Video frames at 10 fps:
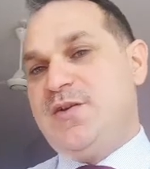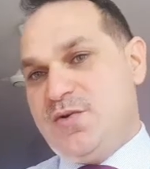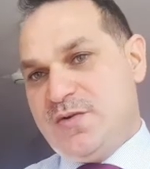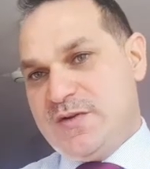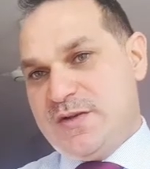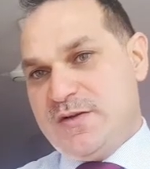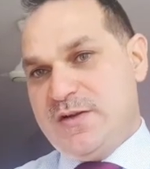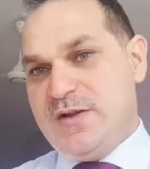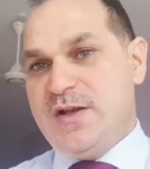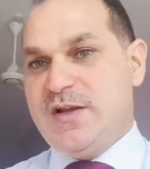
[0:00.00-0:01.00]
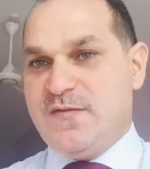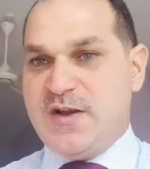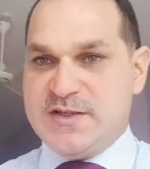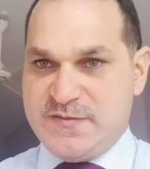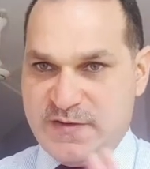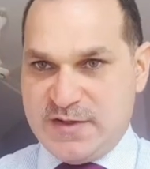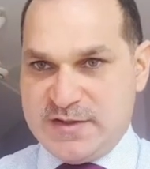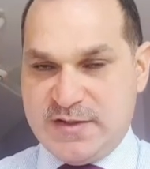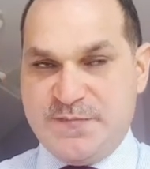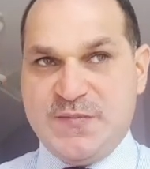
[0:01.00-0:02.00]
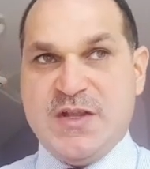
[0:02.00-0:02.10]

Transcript: ureter, and vice versa.